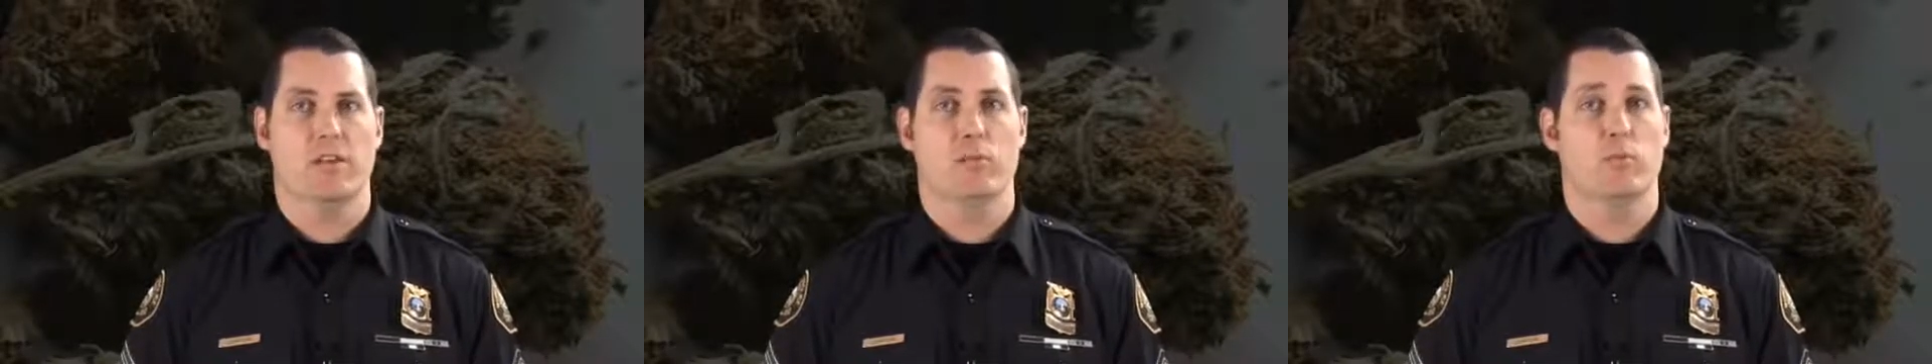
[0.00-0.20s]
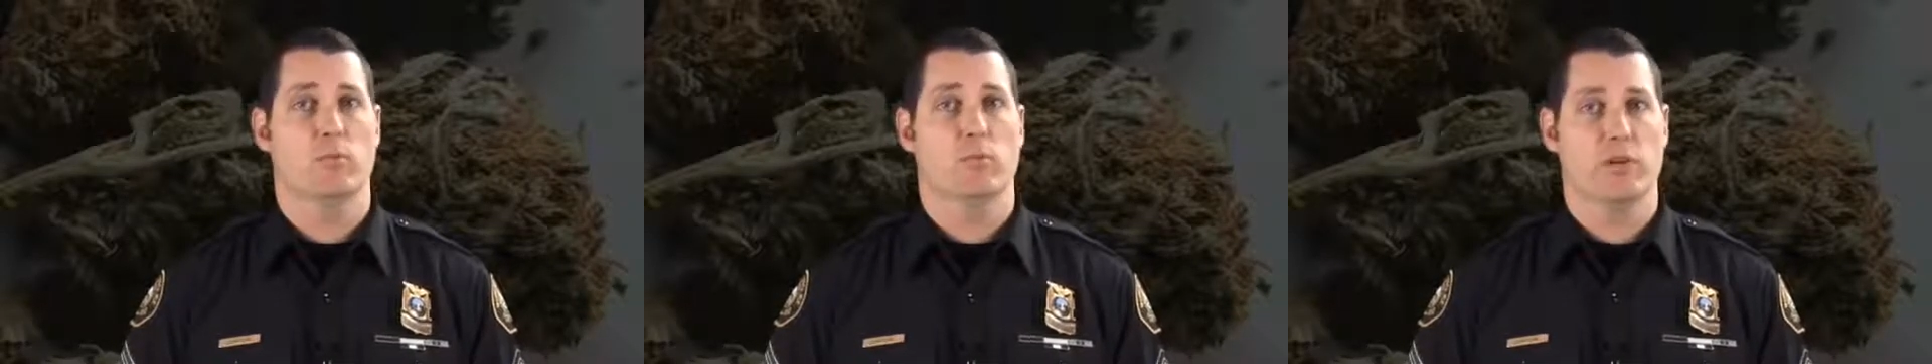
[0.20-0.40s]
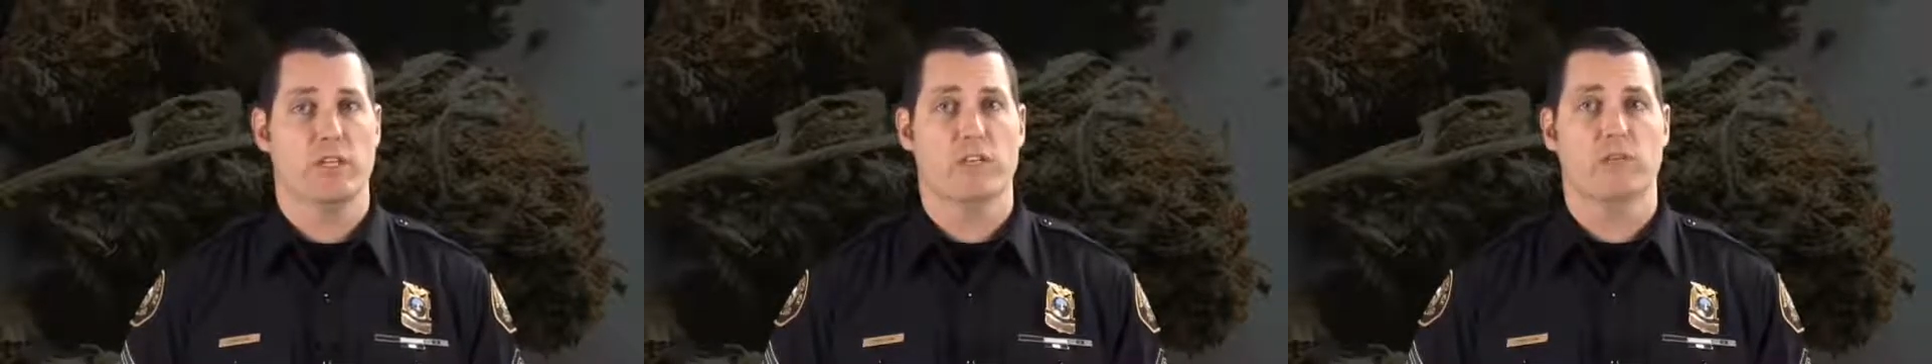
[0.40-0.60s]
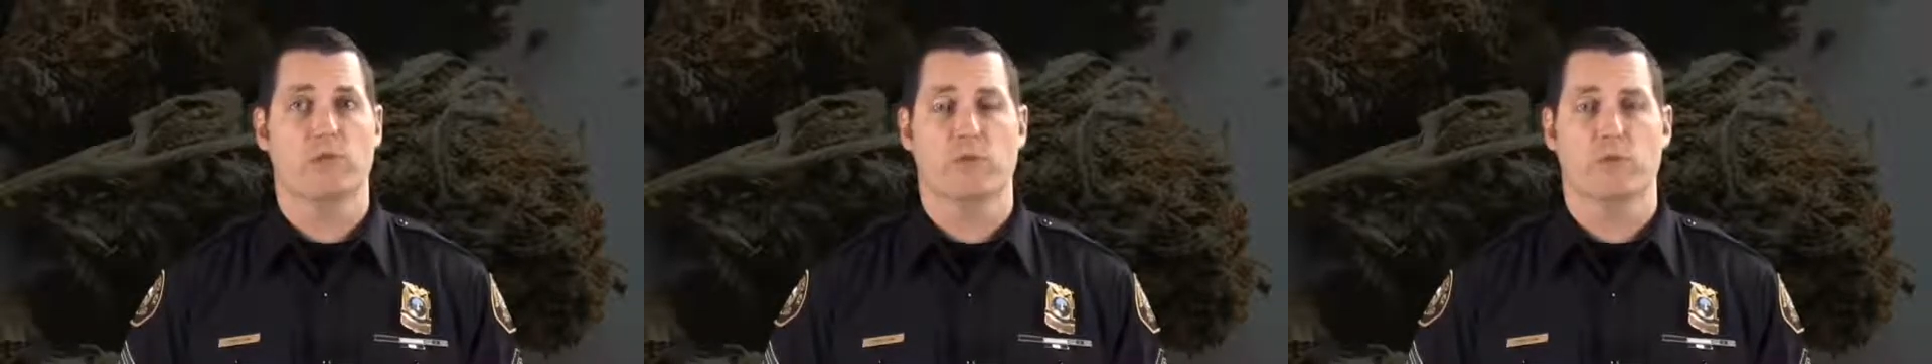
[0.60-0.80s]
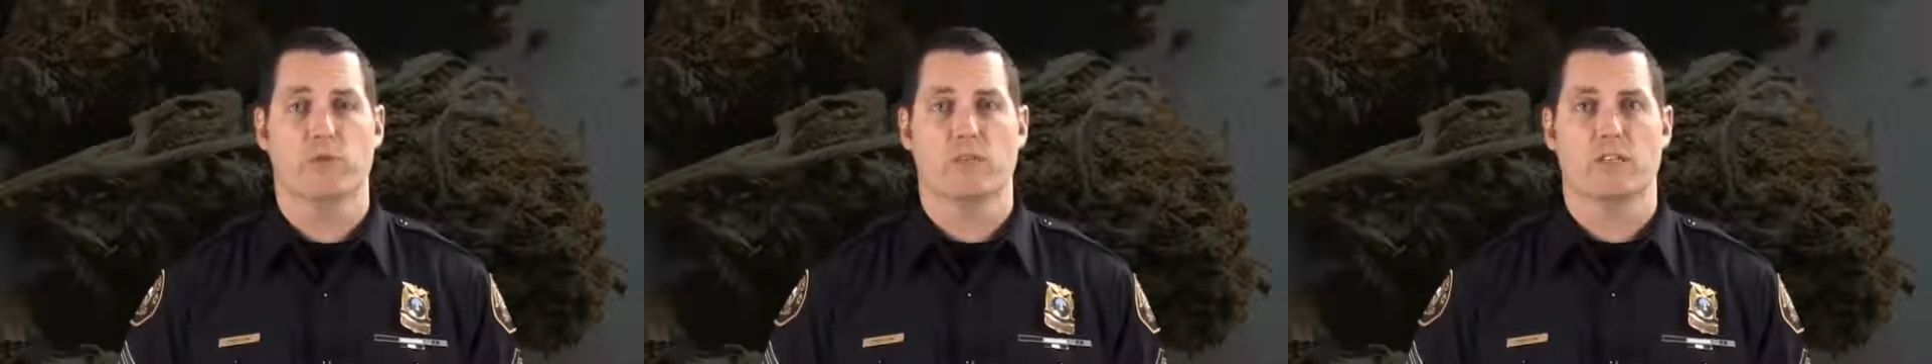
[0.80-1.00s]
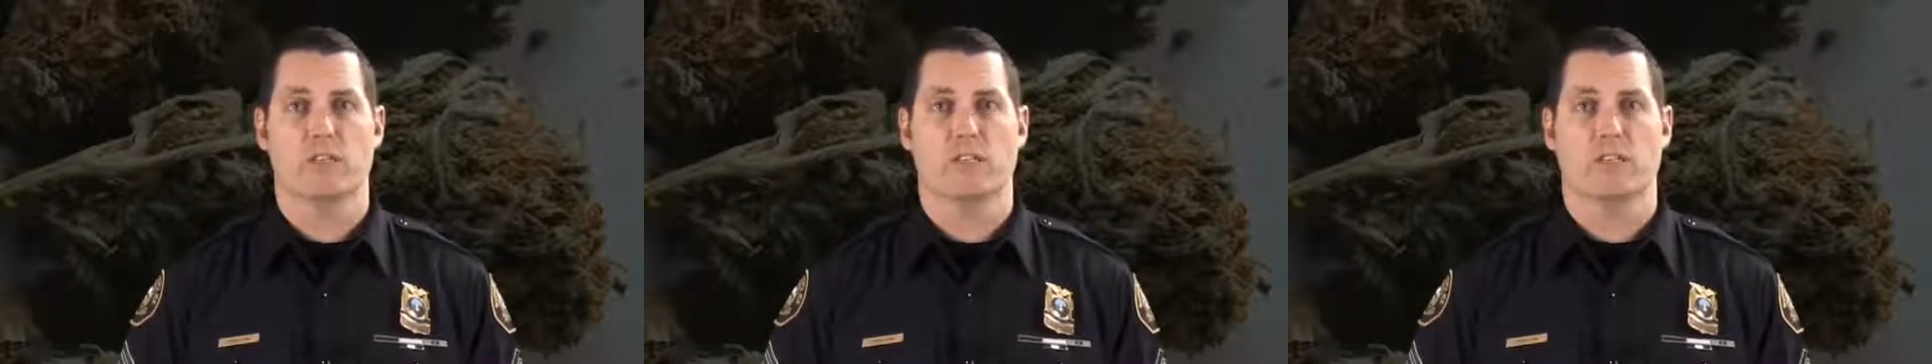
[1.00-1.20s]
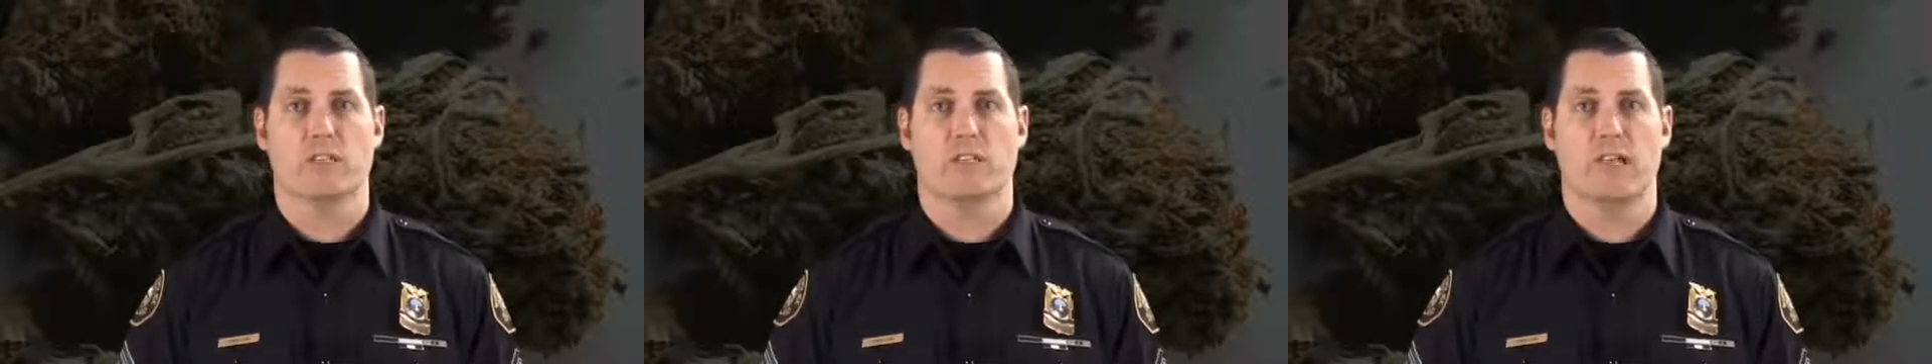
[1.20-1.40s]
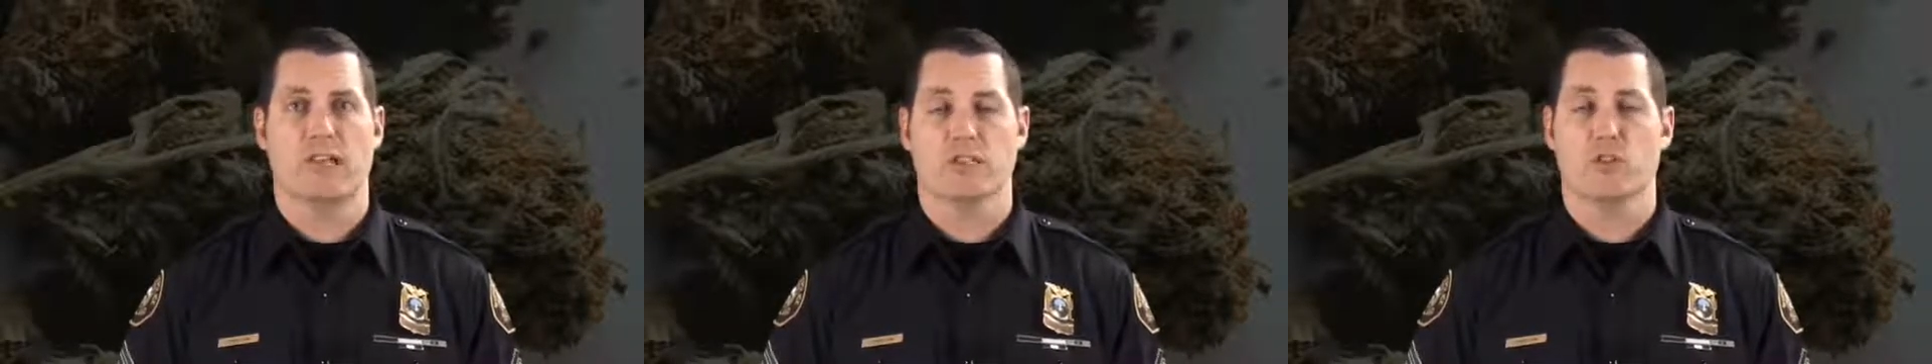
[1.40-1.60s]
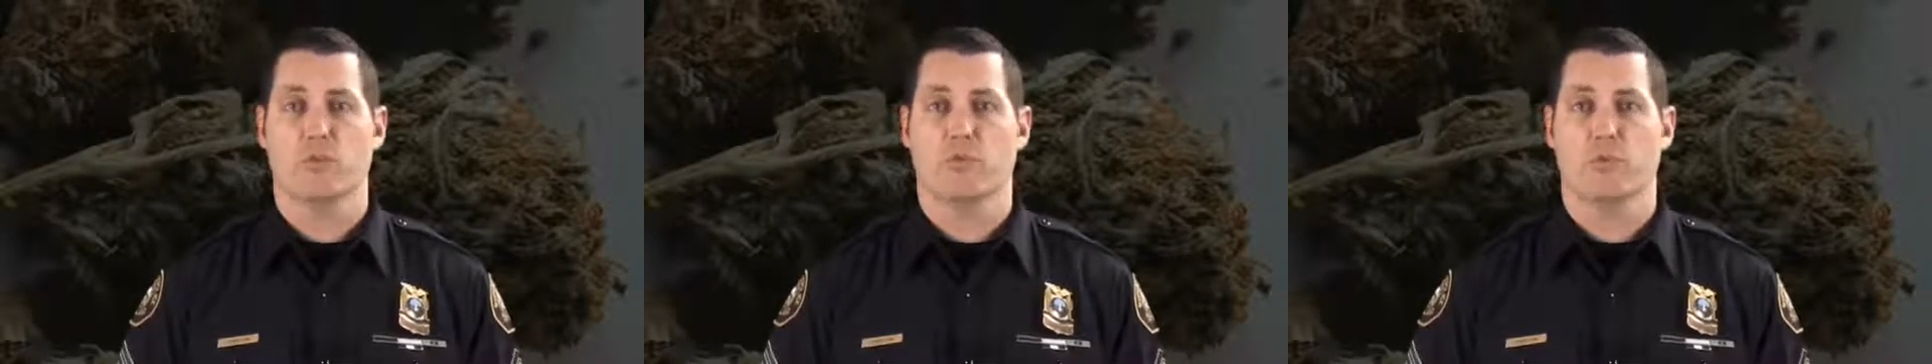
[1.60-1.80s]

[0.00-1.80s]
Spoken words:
they will bring you to a precinct and ask your